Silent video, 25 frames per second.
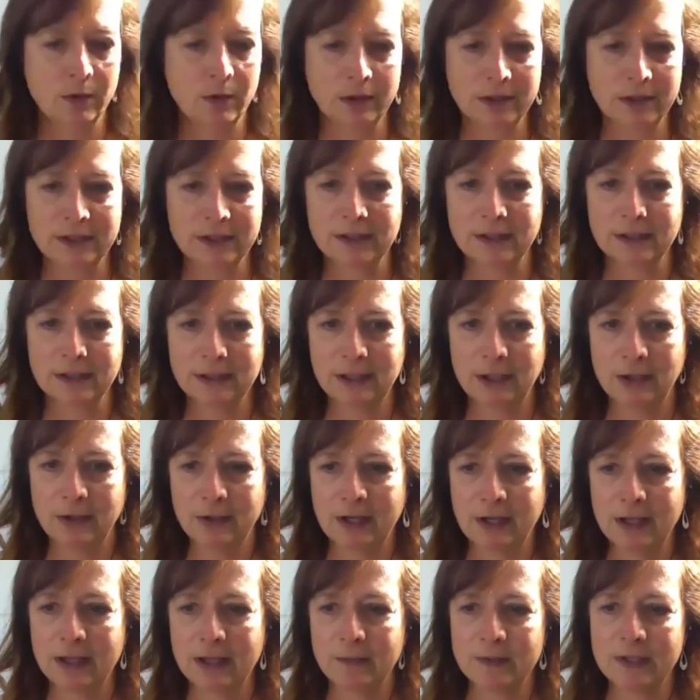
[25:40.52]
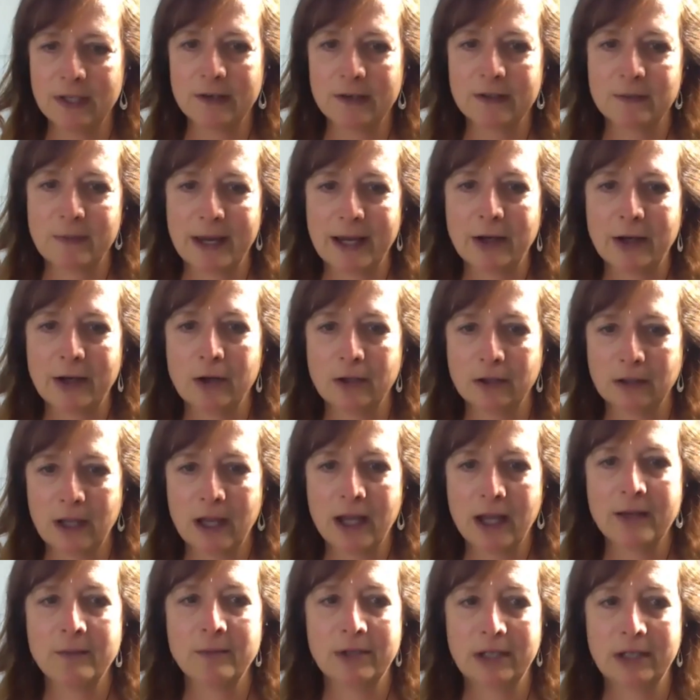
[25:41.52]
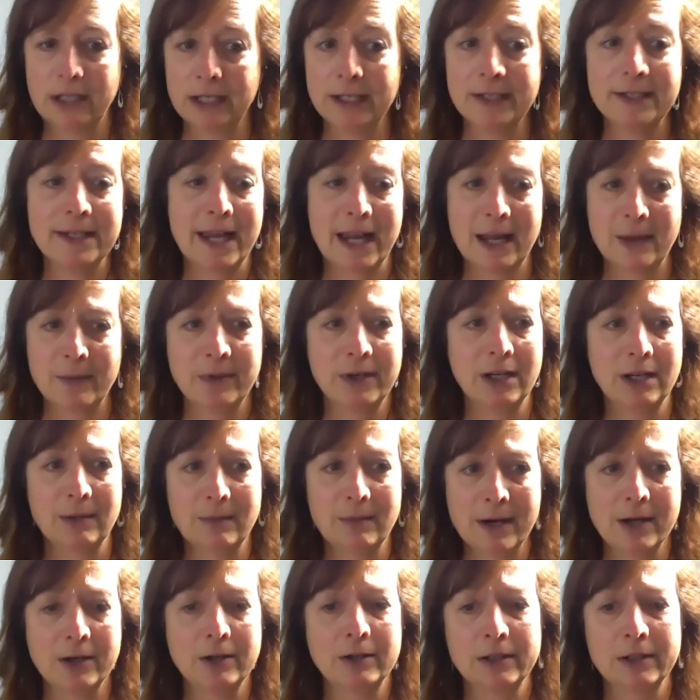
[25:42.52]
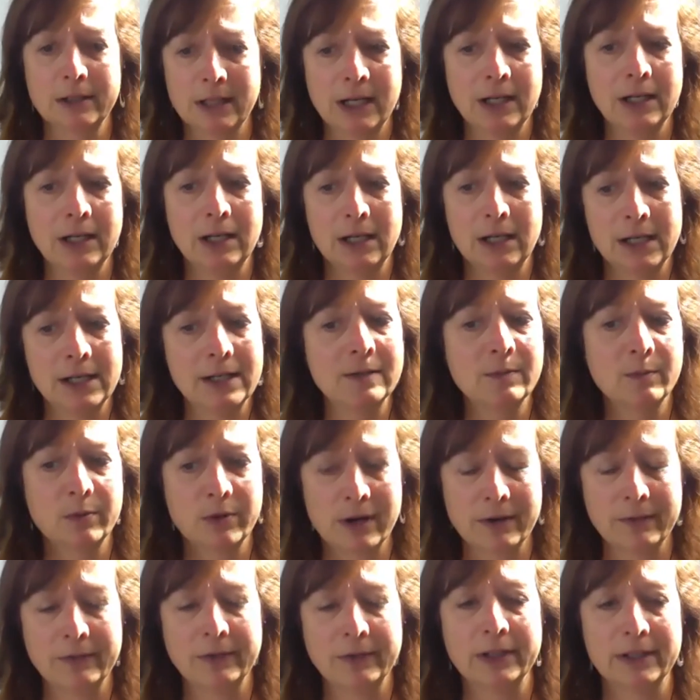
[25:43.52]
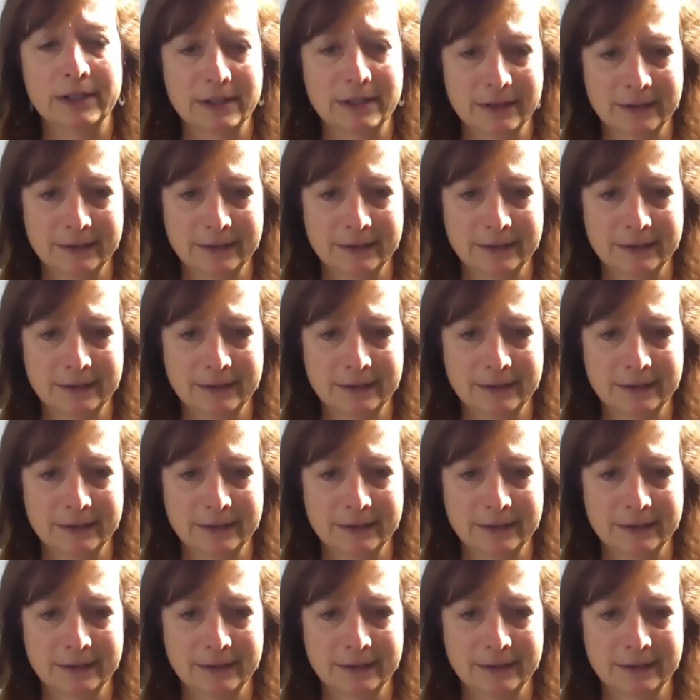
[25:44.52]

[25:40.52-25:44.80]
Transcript: worked to you know get themselves back online but it is happening in maryland and it is prevalent